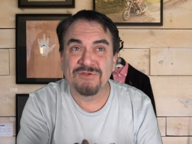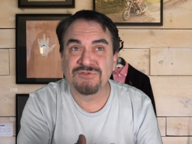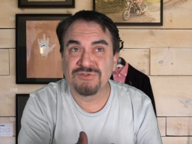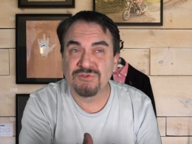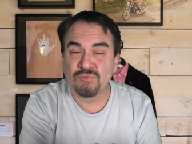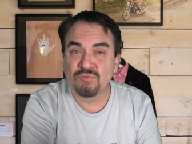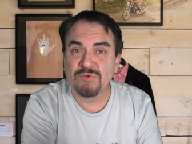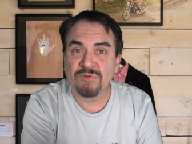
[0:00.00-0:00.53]

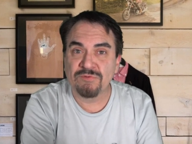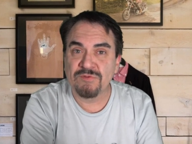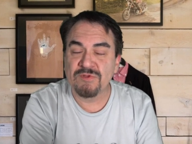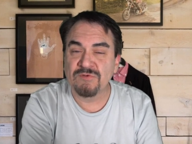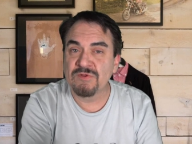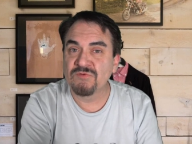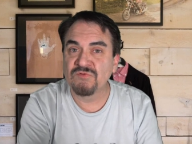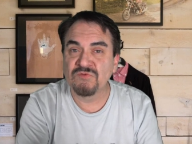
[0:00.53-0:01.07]
issue with
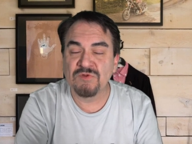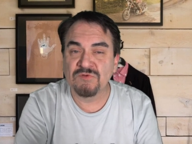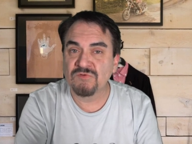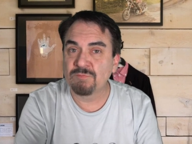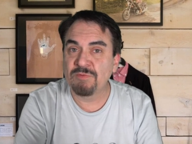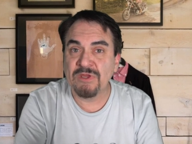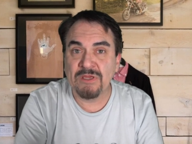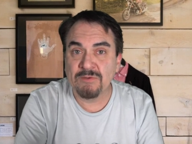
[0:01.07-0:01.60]
it.
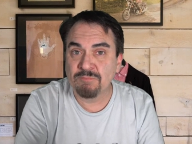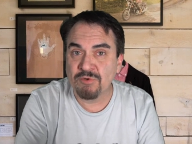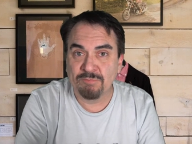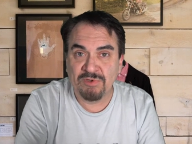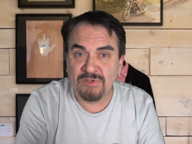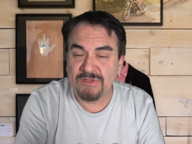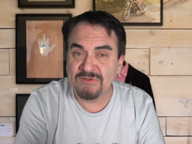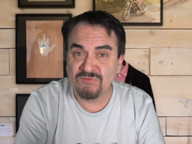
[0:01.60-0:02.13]
It's a
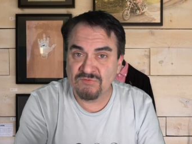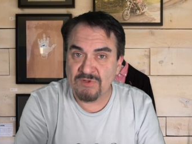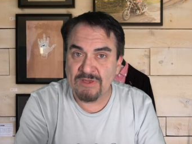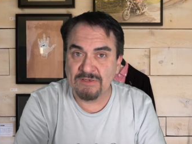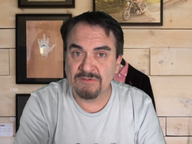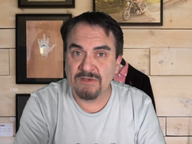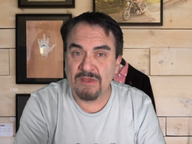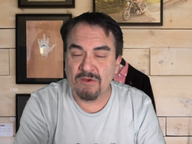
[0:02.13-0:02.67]
pay-per-play
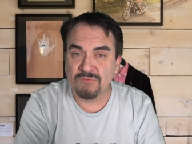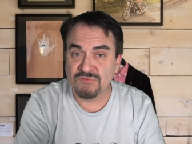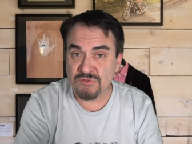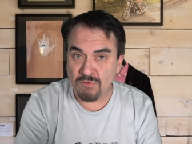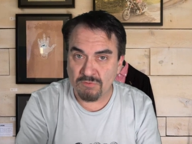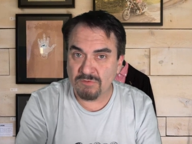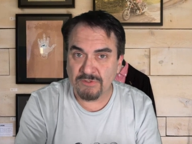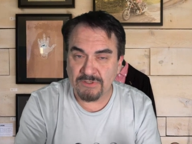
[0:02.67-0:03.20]
site now,
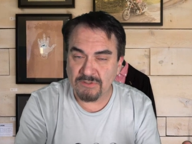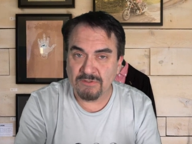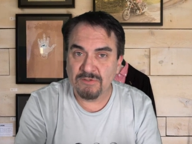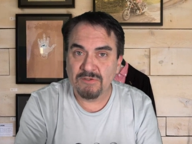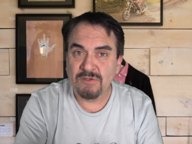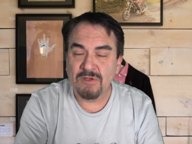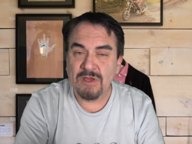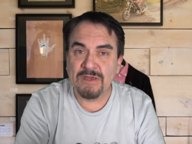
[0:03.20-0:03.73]
totally.
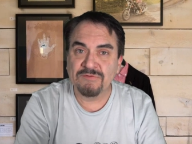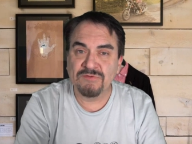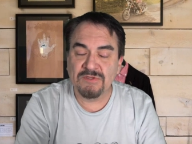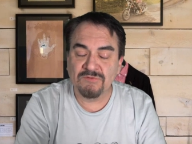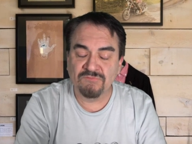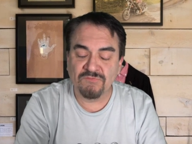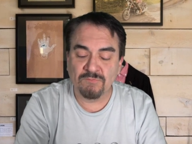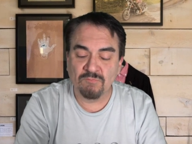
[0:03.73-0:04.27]
I
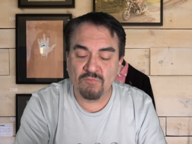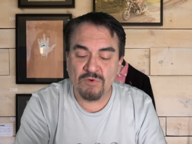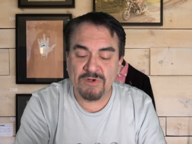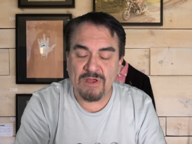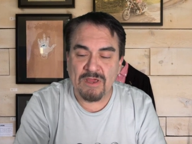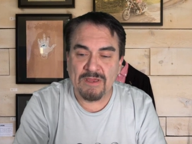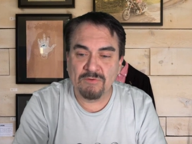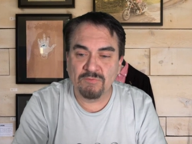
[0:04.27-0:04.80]
think from
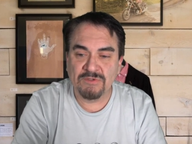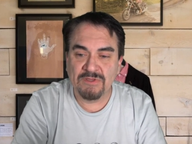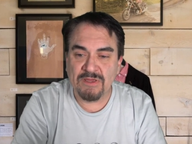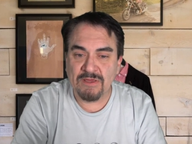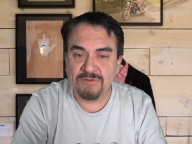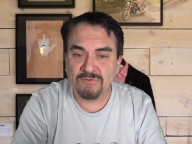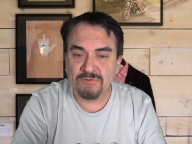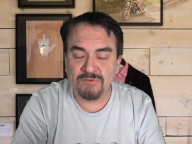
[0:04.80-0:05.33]
what I would
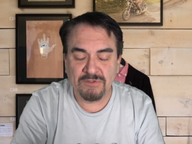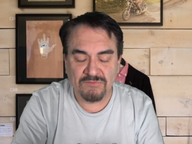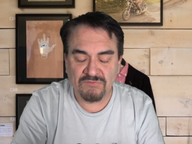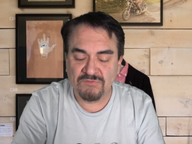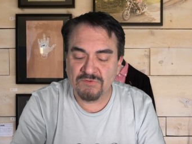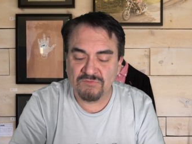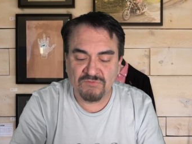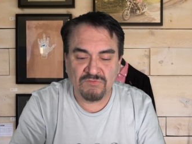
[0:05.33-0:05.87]
gather,
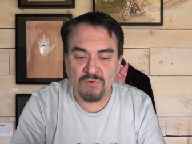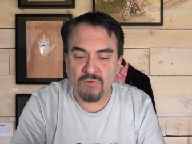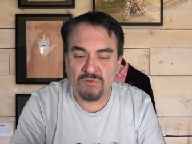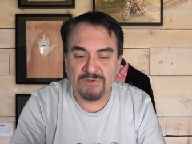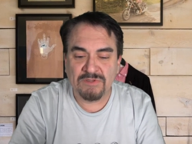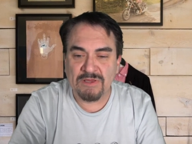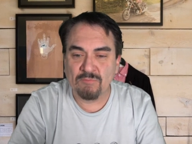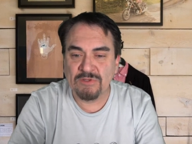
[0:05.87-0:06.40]
it's
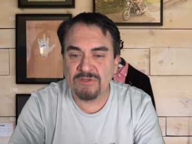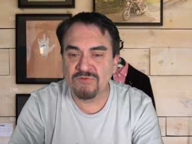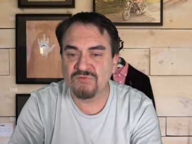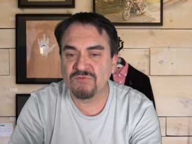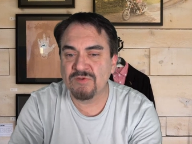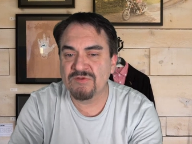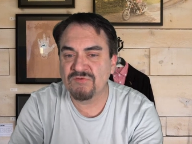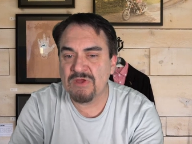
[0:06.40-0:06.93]
totally that way.
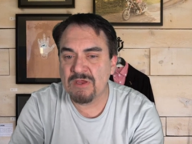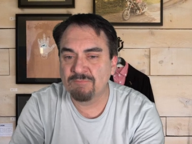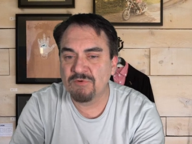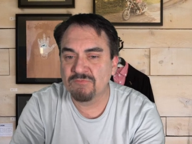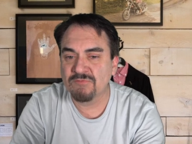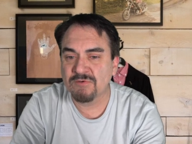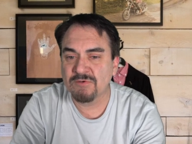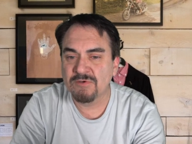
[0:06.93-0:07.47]
Let's hop
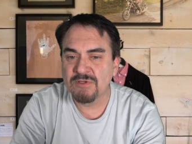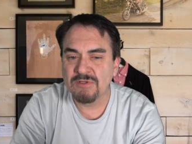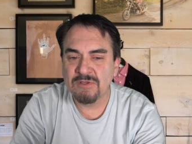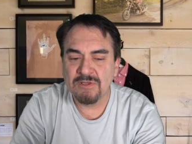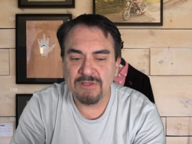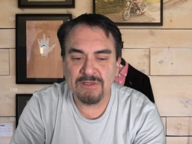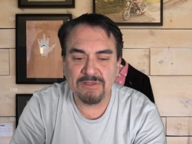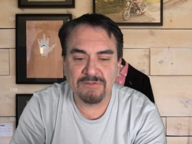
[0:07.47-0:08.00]
over
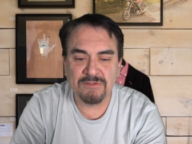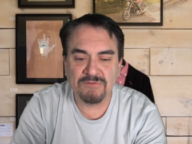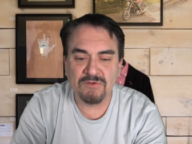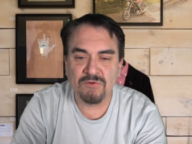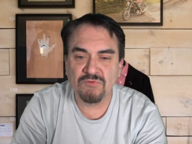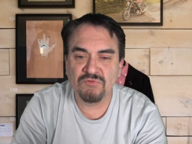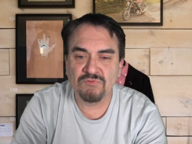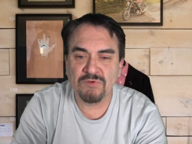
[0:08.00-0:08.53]
and then
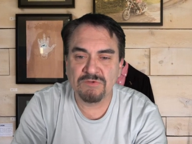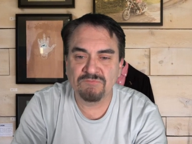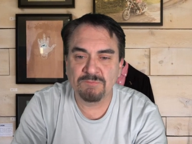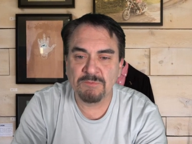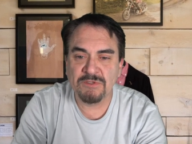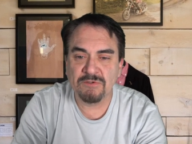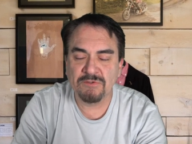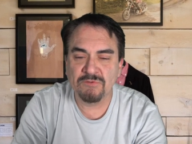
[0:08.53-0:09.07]
go straight
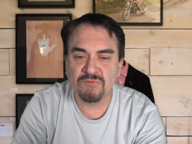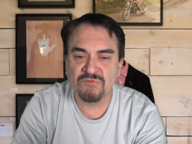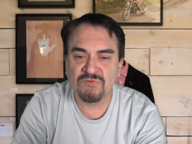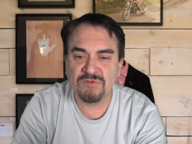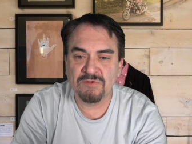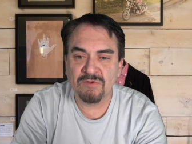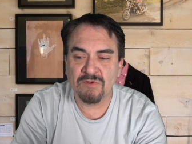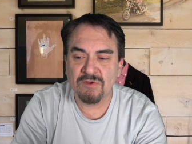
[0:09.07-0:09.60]
from here. You'll
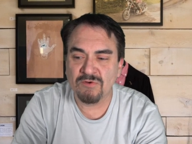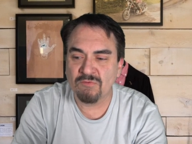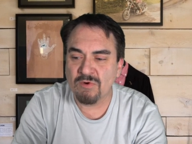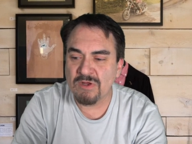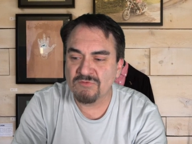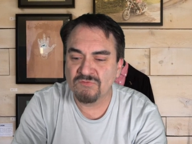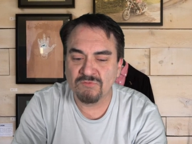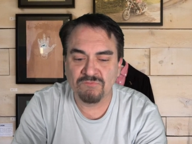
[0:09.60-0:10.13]
see a
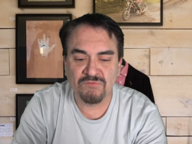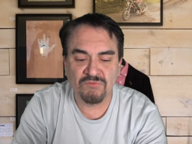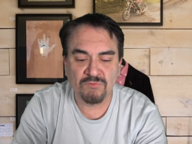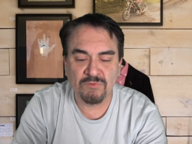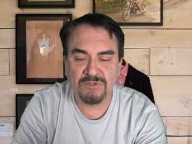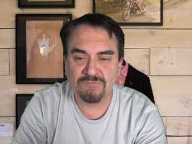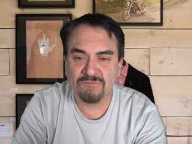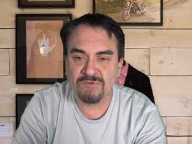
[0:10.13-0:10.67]
crossover
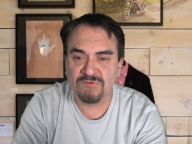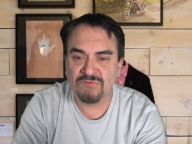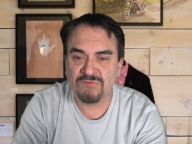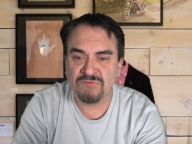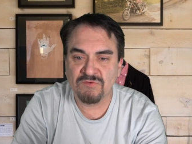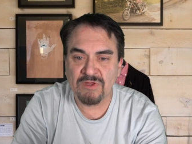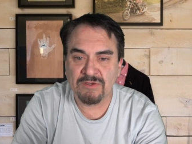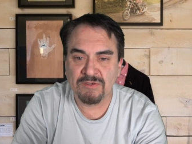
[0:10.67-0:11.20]
screen for just a